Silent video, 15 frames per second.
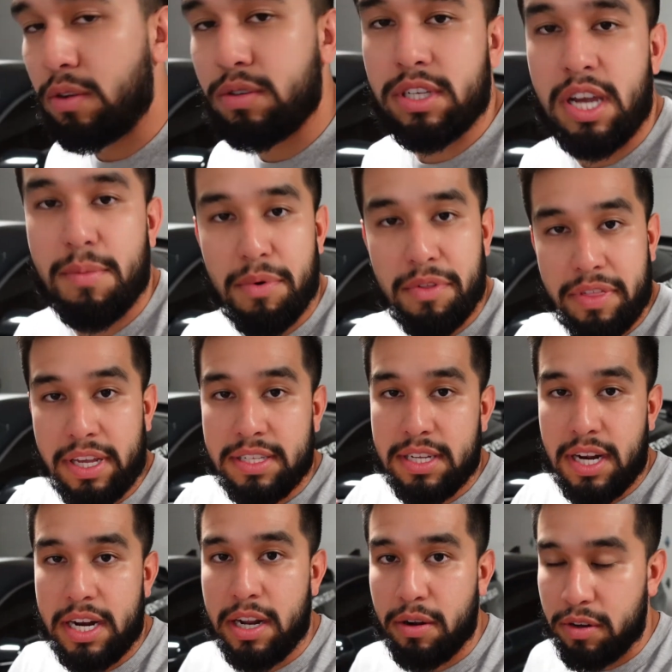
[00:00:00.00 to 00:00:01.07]
was a couple things that
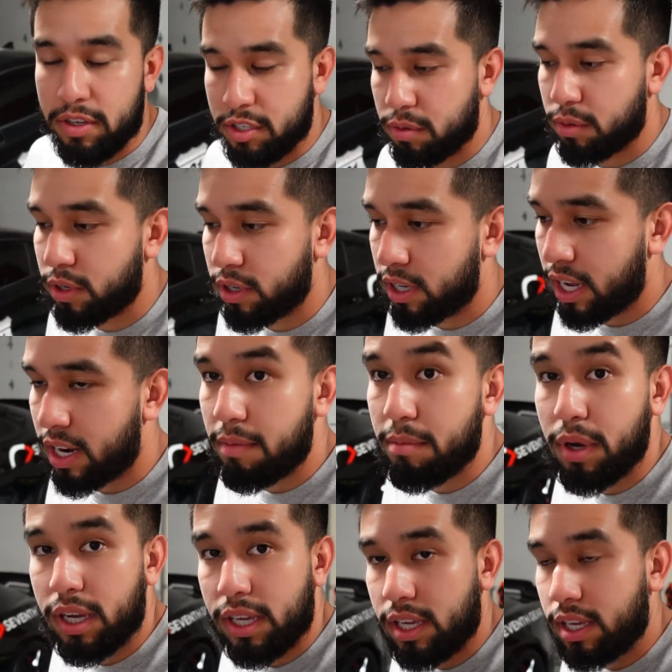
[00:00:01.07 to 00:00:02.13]
I noticed were kind of
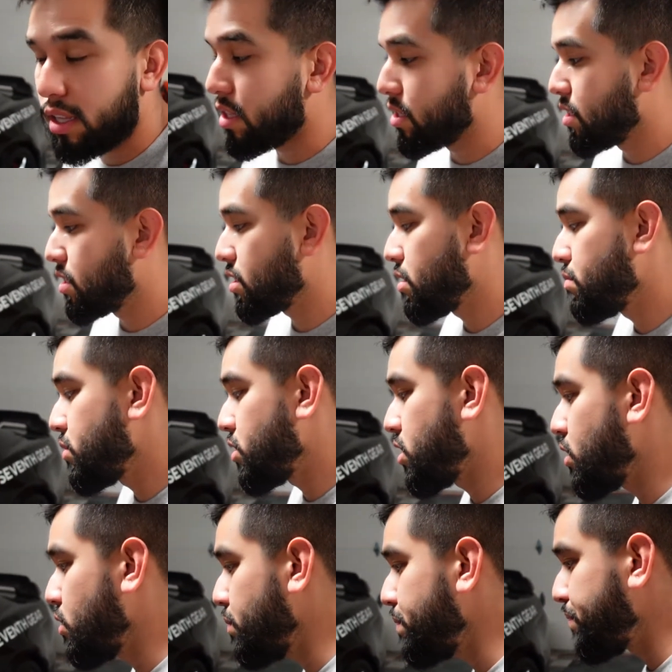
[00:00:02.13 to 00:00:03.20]
buggy in the system. So